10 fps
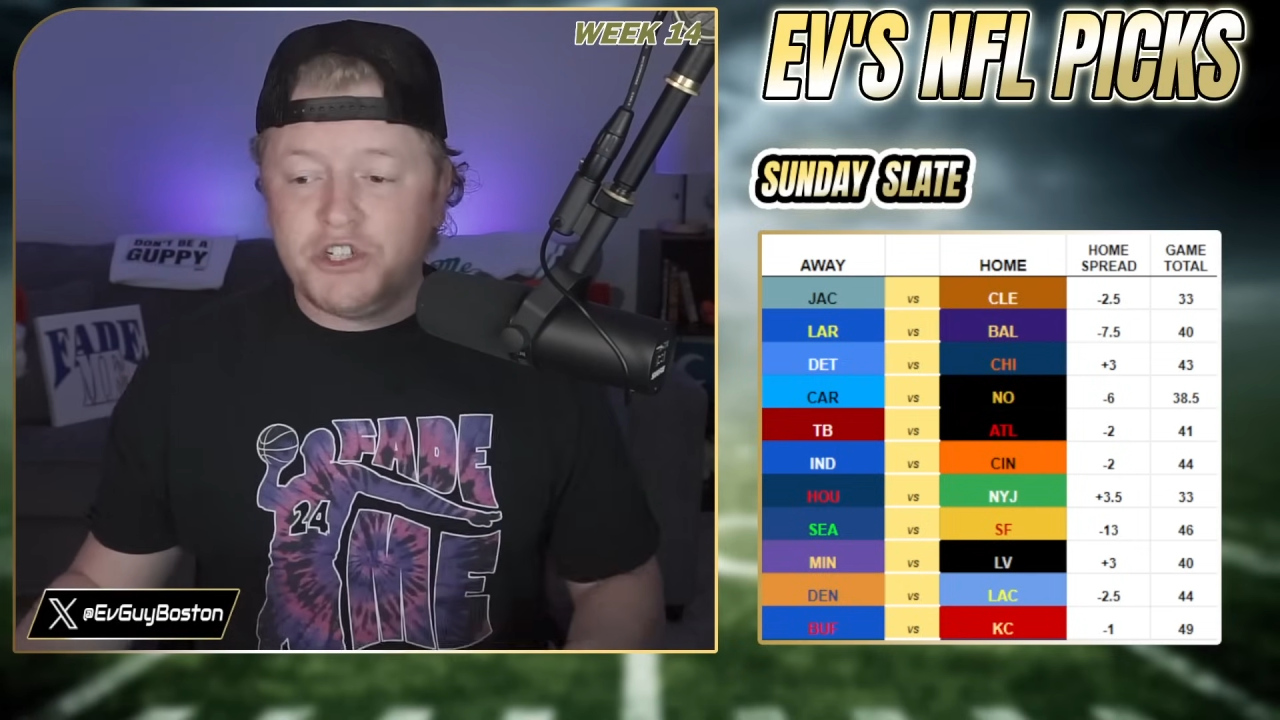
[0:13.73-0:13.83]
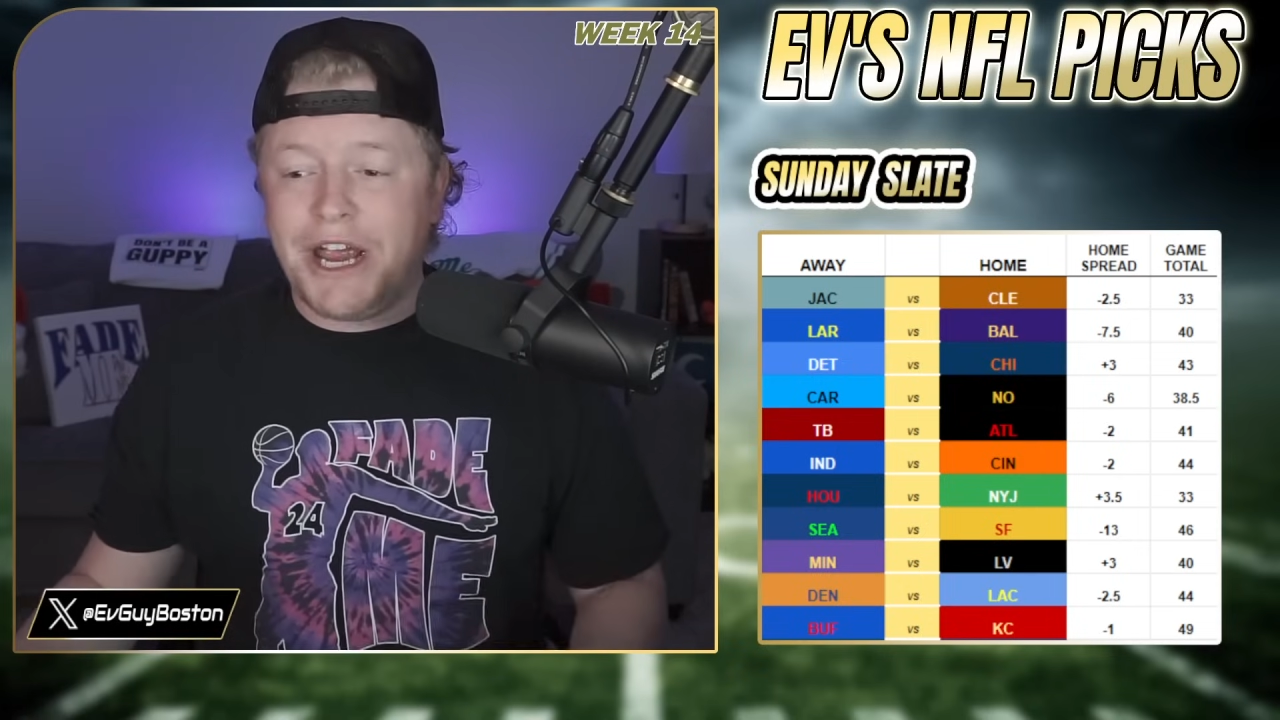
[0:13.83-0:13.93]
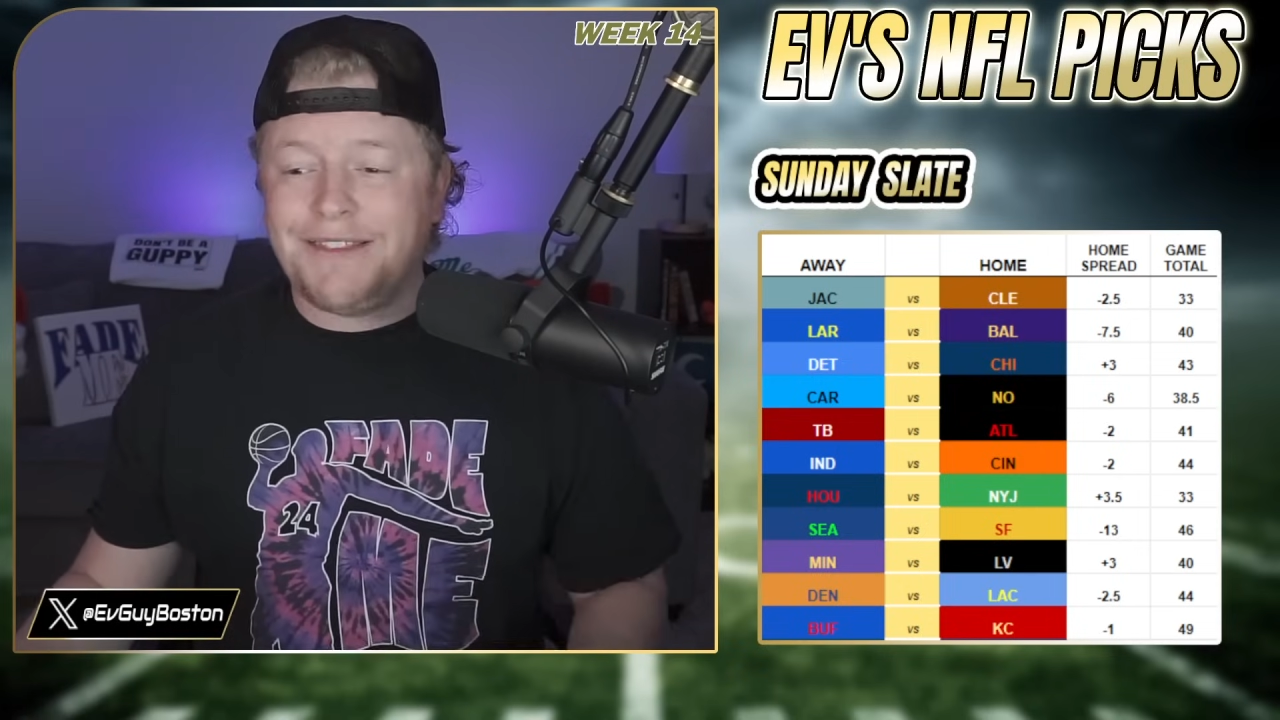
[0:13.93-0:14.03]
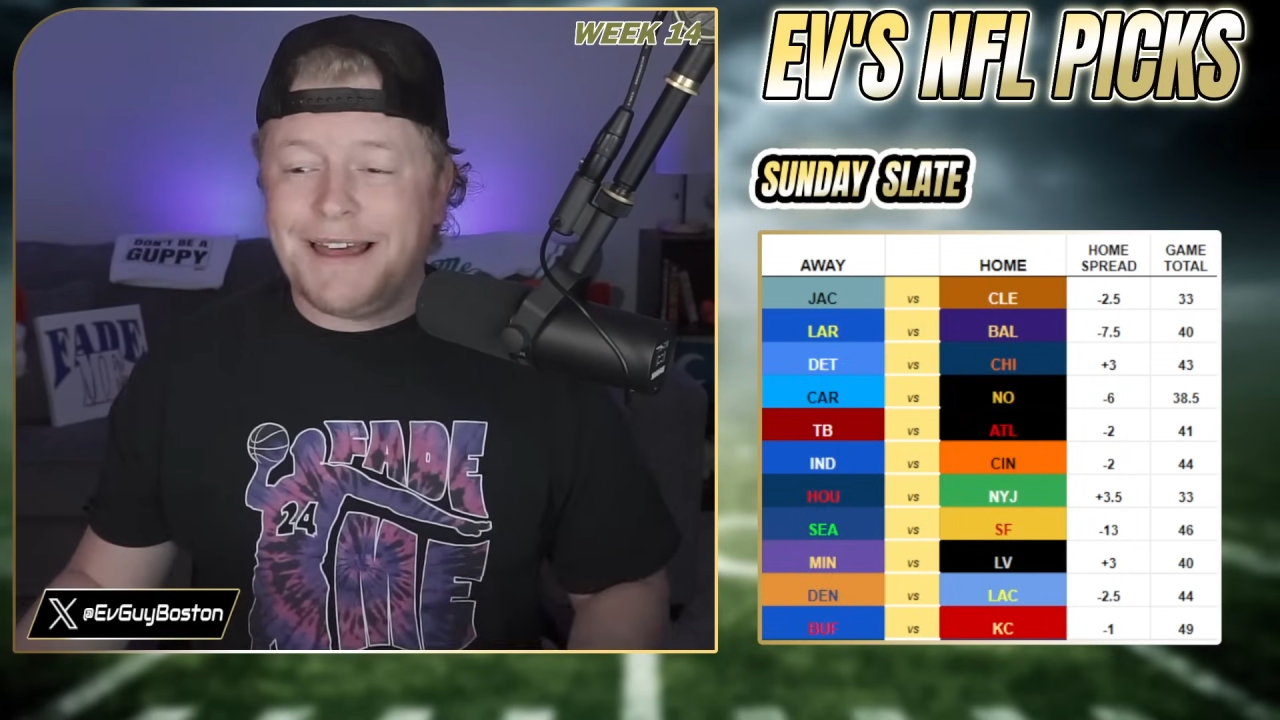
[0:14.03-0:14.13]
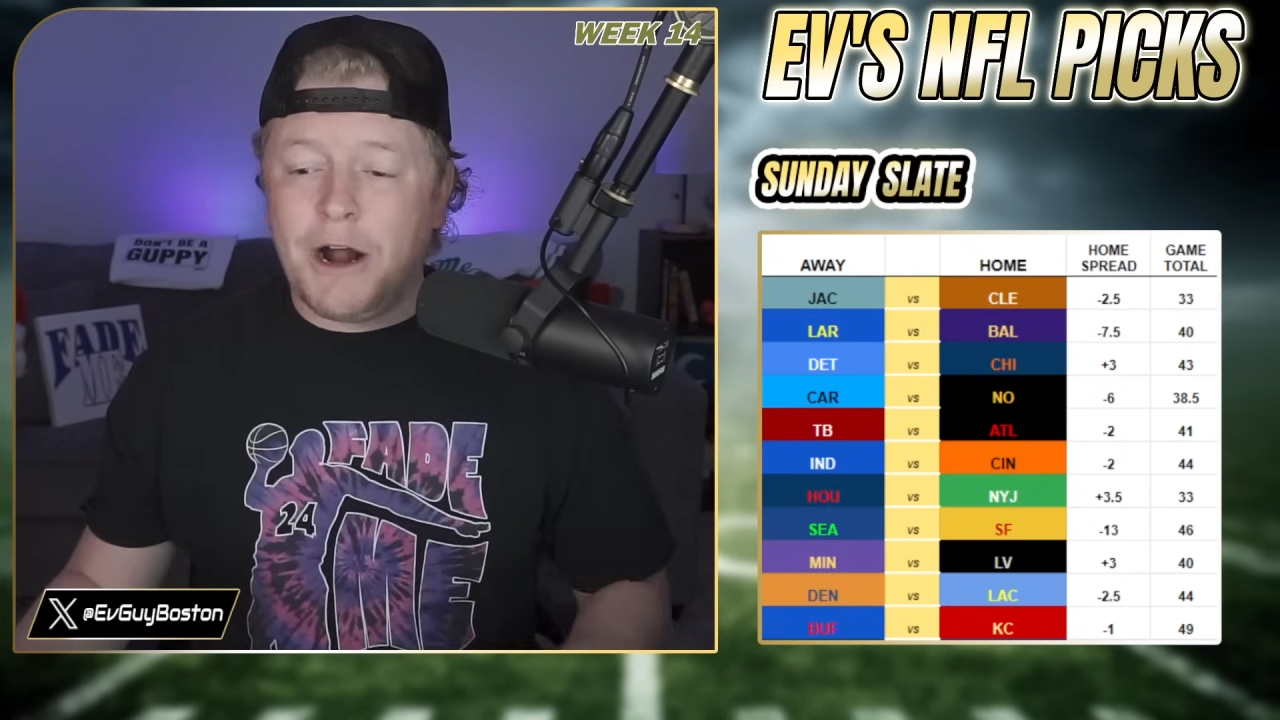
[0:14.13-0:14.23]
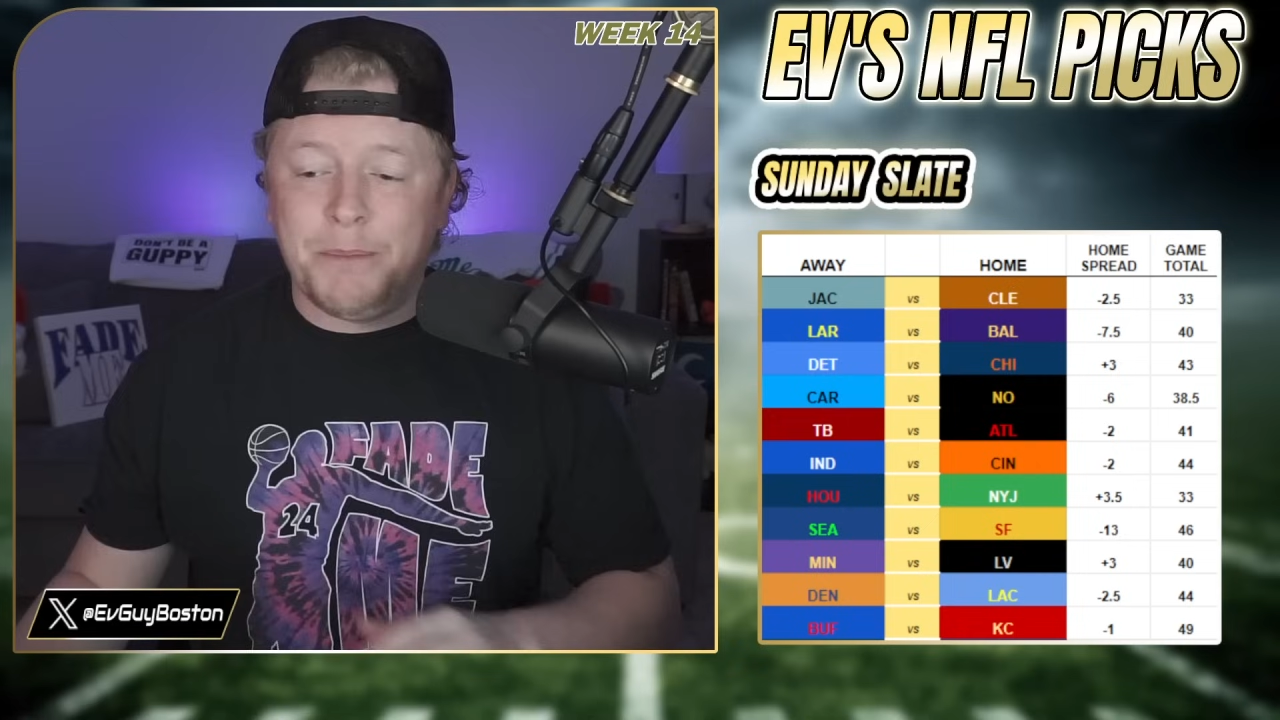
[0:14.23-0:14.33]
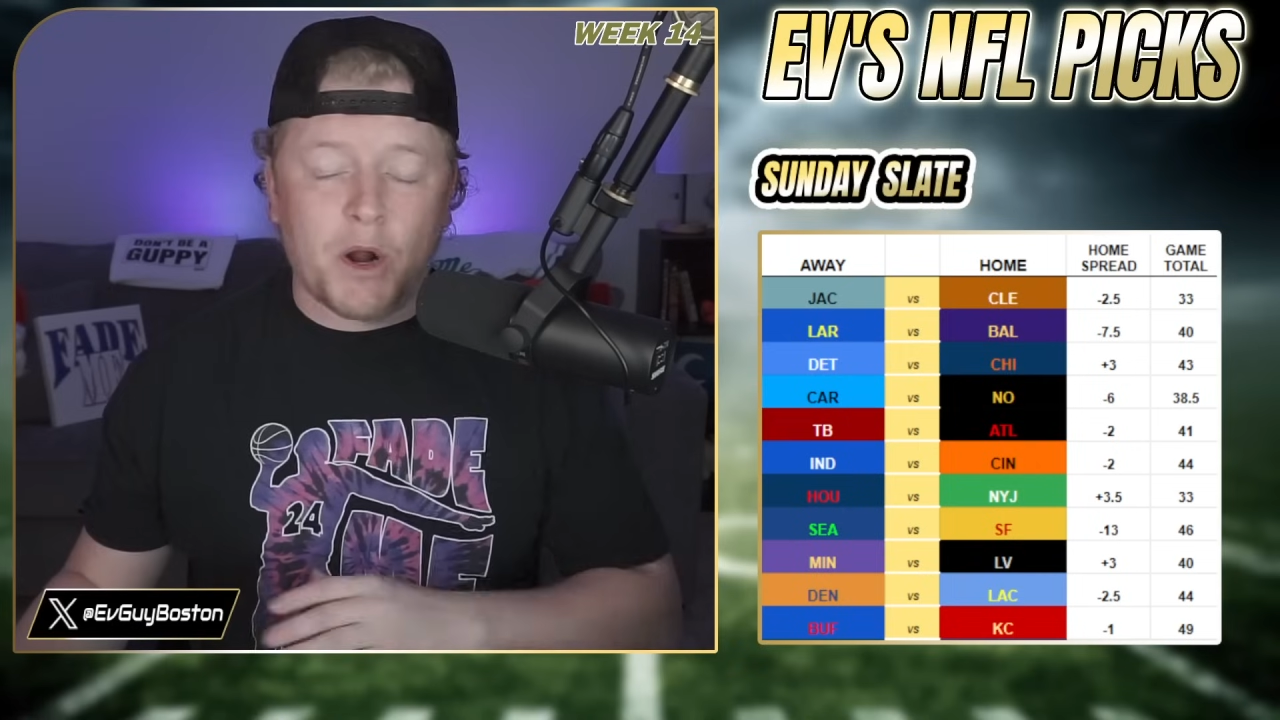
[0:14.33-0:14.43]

check that out.